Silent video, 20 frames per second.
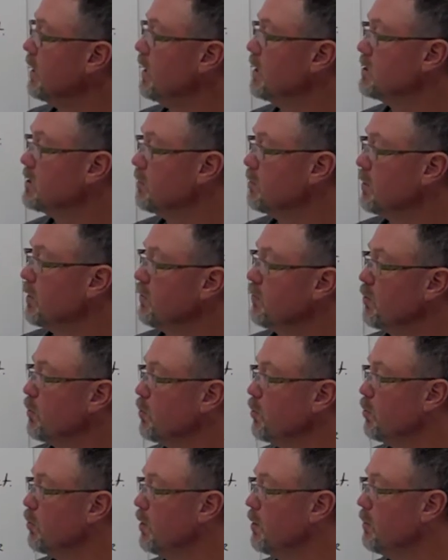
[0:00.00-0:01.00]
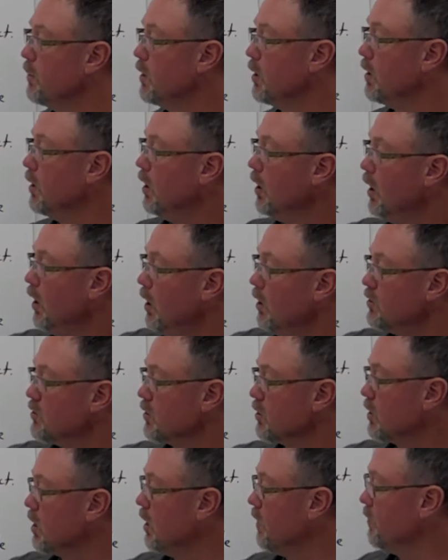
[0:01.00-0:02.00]
at something for perimeter.
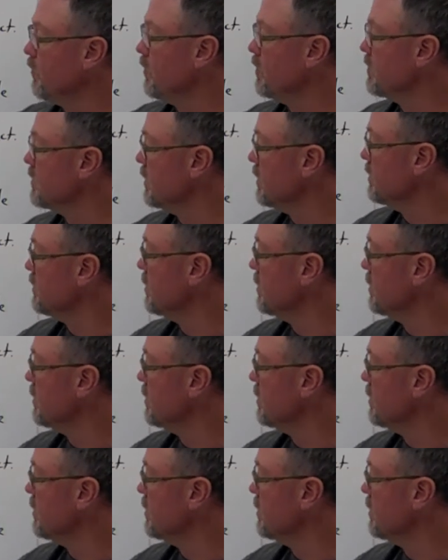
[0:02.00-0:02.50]
Circumference is